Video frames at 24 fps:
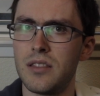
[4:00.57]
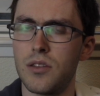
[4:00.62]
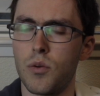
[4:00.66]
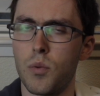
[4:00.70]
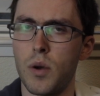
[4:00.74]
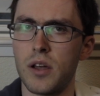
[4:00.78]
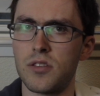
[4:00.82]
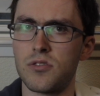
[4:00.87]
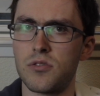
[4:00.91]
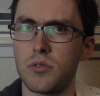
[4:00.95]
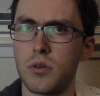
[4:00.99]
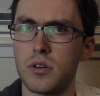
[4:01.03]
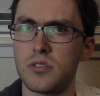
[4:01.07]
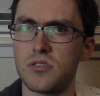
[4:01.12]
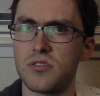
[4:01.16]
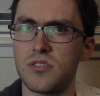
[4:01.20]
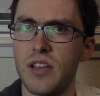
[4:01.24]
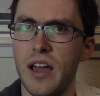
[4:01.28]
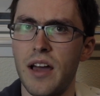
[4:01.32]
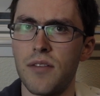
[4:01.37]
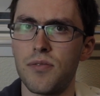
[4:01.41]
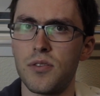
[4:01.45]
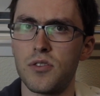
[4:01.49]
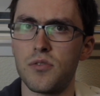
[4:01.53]
the restaurant
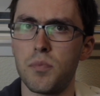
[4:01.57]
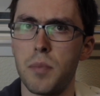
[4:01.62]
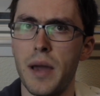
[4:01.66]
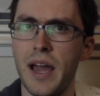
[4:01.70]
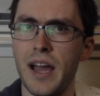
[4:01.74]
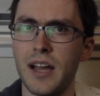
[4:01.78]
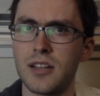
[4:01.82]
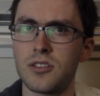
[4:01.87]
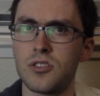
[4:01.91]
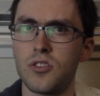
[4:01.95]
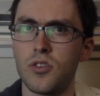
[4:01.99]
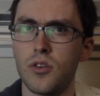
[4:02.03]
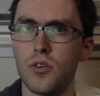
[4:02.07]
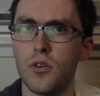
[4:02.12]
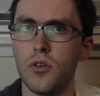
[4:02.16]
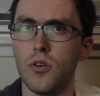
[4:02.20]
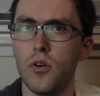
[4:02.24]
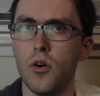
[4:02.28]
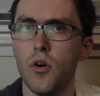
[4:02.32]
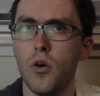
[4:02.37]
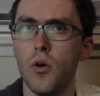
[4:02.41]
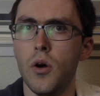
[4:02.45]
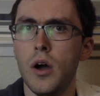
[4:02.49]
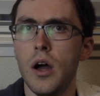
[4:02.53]
staff is back
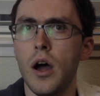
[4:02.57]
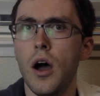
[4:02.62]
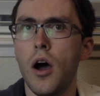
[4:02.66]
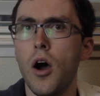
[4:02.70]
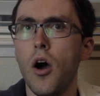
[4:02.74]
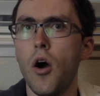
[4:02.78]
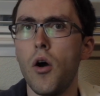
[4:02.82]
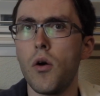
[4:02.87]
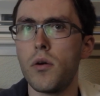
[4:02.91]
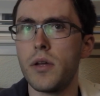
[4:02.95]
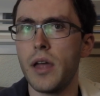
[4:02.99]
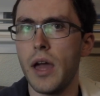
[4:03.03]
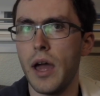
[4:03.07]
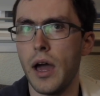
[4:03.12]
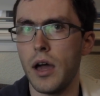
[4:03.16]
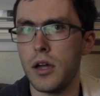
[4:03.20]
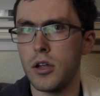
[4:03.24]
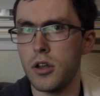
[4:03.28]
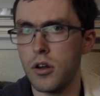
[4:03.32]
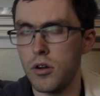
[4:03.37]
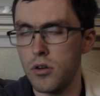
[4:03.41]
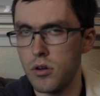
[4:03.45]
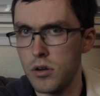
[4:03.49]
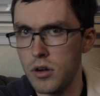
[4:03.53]
to oh yeah
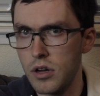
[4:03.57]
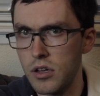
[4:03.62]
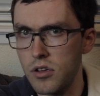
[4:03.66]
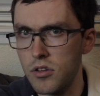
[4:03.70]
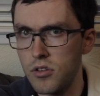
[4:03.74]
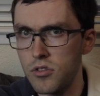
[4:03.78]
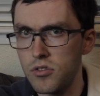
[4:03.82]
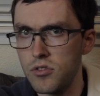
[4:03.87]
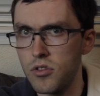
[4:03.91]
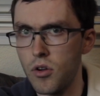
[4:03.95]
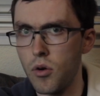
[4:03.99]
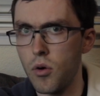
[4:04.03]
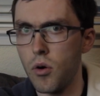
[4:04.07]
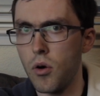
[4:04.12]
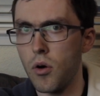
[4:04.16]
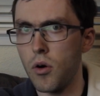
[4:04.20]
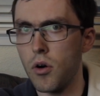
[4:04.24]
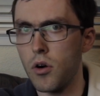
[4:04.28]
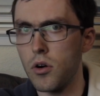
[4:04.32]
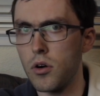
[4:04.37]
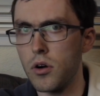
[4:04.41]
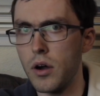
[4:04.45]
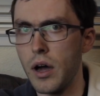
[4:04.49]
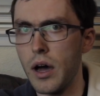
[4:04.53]
here is
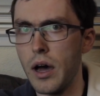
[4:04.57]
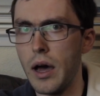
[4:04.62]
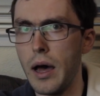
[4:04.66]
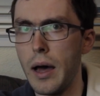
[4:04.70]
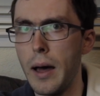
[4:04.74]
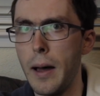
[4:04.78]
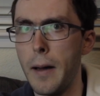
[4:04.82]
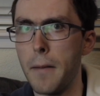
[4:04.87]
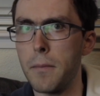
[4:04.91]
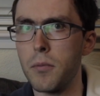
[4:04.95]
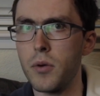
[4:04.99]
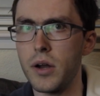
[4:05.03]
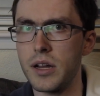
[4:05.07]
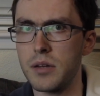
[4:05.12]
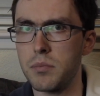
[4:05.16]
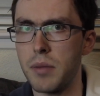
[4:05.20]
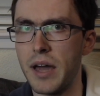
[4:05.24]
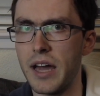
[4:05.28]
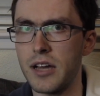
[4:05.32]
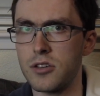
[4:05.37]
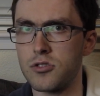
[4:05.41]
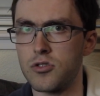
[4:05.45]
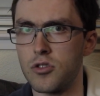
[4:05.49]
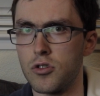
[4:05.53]
your uh, ring
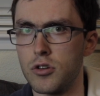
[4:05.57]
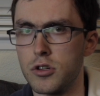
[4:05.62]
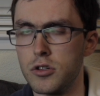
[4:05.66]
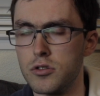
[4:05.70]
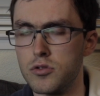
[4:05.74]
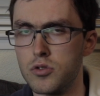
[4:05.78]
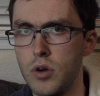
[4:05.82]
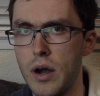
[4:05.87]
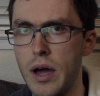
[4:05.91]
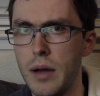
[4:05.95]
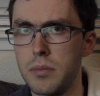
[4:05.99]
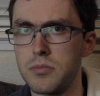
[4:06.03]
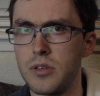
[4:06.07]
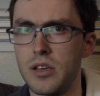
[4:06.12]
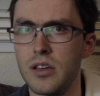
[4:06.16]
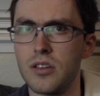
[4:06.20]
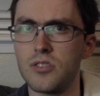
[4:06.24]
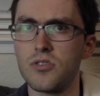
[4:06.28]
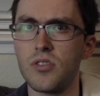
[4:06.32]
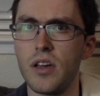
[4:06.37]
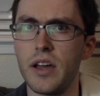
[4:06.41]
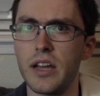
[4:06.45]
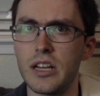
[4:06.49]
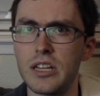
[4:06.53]
back sir you dropped it
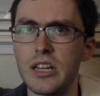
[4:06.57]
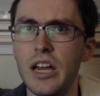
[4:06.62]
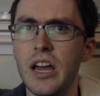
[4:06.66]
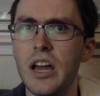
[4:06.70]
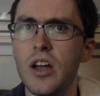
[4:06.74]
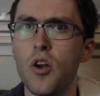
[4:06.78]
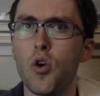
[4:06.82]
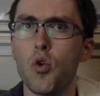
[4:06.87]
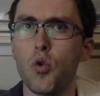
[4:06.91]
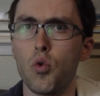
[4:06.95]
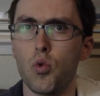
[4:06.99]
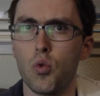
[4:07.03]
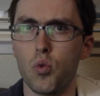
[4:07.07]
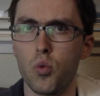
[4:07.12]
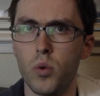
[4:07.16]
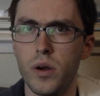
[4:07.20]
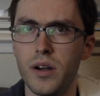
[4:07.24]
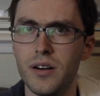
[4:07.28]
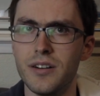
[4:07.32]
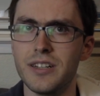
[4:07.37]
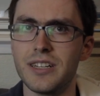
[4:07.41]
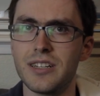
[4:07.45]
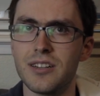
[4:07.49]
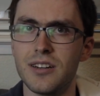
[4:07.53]
it's like
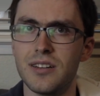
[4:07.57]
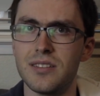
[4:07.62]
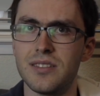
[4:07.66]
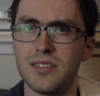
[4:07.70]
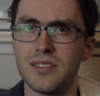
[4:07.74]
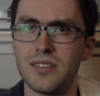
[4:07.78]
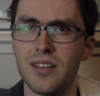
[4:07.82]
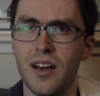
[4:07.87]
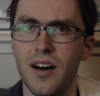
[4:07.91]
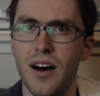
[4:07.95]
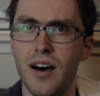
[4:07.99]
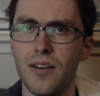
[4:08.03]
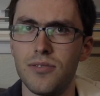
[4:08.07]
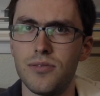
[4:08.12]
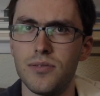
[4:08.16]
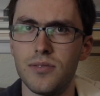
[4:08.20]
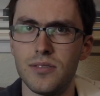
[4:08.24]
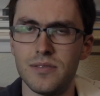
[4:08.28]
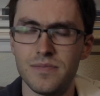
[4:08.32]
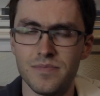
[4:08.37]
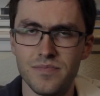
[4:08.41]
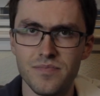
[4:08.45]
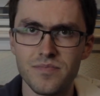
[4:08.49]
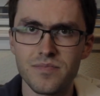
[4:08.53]
really good
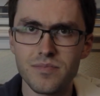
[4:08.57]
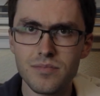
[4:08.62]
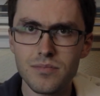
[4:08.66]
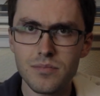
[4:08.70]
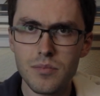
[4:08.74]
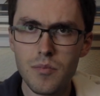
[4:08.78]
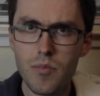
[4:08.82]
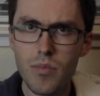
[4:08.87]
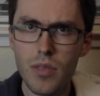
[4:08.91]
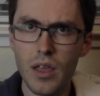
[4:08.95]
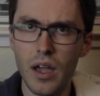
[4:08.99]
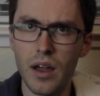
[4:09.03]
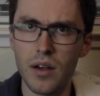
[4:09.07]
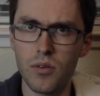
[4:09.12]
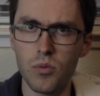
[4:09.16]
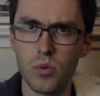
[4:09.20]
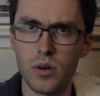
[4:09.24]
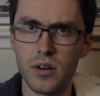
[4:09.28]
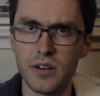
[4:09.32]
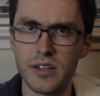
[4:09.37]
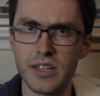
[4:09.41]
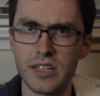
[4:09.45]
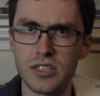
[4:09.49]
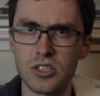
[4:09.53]
stuff i
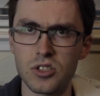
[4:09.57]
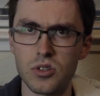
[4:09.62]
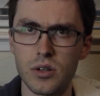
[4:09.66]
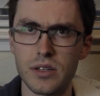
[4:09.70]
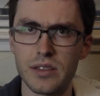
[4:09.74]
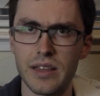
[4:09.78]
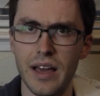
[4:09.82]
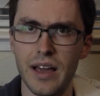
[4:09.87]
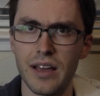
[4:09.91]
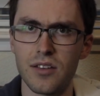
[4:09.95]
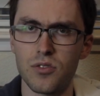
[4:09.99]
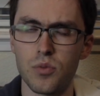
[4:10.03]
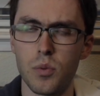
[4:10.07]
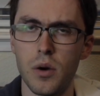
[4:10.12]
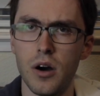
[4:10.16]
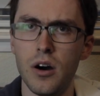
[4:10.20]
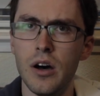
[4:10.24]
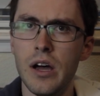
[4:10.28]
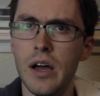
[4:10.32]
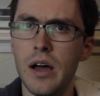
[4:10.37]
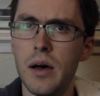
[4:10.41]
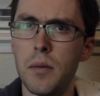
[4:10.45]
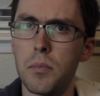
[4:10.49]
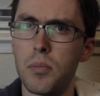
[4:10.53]
really enjoyed that as
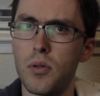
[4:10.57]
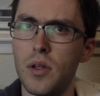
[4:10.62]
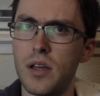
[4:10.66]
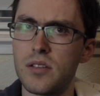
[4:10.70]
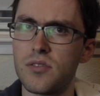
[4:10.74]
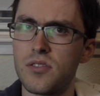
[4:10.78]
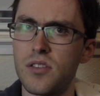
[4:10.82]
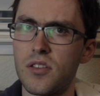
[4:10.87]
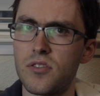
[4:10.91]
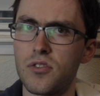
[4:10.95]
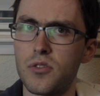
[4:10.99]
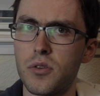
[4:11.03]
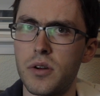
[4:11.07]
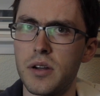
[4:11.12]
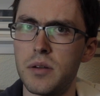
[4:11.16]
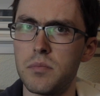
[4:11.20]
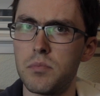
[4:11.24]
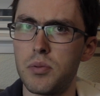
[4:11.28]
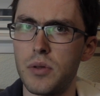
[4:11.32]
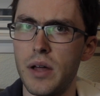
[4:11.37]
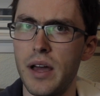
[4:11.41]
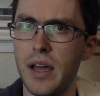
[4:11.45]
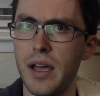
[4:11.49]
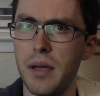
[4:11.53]
well plus the
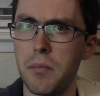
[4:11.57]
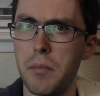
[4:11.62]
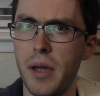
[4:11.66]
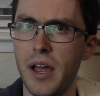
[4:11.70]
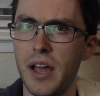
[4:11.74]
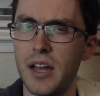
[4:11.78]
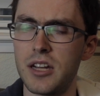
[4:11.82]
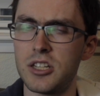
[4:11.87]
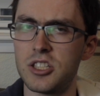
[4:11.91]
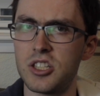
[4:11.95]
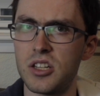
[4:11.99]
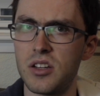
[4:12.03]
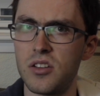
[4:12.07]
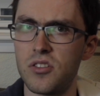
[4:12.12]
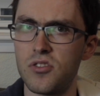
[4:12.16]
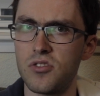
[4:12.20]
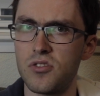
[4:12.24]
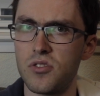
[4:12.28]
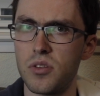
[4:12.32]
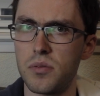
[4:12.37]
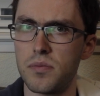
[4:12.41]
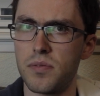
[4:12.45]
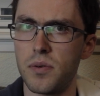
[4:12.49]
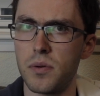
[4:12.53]
screenplay
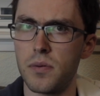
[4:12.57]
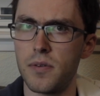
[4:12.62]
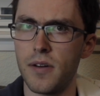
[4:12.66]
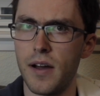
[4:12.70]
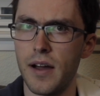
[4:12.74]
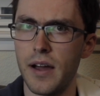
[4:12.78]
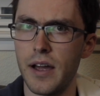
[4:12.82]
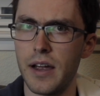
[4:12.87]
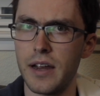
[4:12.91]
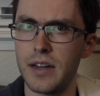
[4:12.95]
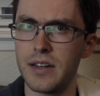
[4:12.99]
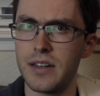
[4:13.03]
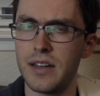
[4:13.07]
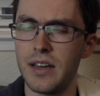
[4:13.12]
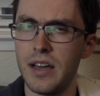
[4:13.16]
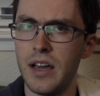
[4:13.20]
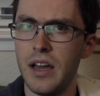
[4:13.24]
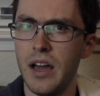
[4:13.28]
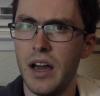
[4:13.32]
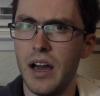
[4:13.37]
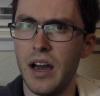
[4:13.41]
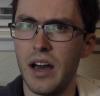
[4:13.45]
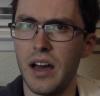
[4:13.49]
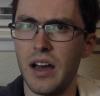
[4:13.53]
manages to provide
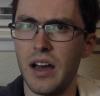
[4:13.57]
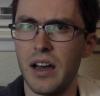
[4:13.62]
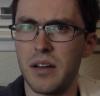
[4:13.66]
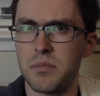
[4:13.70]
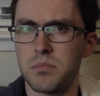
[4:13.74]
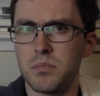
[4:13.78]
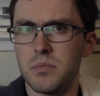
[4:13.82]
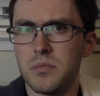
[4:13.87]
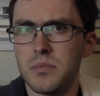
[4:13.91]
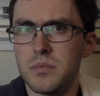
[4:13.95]
uh,